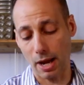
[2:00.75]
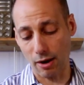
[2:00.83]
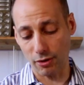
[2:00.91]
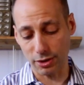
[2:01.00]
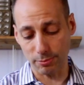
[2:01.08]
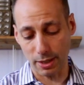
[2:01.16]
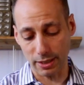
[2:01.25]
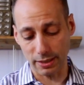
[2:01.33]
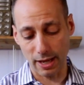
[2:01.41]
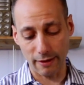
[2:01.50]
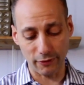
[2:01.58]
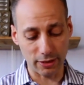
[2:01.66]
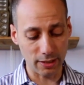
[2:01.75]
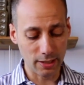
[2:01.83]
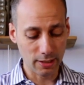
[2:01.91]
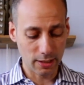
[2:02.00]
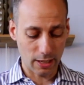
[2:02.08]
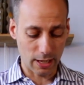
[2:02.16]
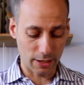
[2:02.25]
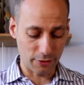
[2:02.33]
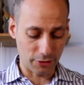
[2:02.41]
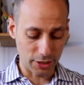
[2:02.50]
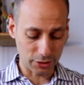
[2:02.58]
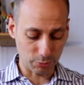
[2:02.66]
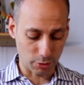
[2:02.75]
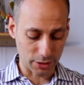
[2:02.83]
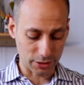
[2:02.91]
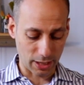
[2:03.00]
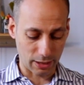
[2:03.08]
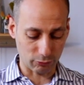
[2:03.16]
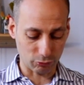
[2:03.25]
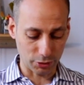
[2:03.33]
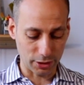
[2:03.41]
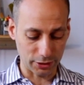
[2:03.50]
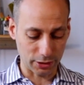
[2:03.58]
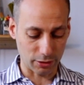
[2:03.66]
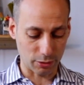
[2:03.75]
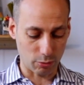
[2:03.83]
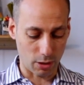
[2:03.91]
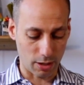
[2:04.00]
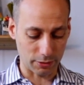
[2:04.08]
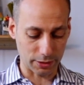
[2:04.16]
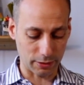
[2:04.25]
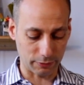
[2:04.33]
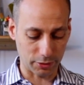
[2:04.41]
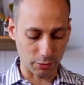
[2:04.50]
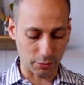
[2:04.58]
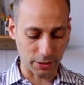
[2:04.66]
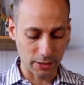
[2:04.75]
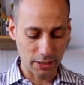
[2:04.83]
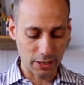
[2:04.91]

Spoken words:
marriage made in heaven. This one has got a really good quality to it.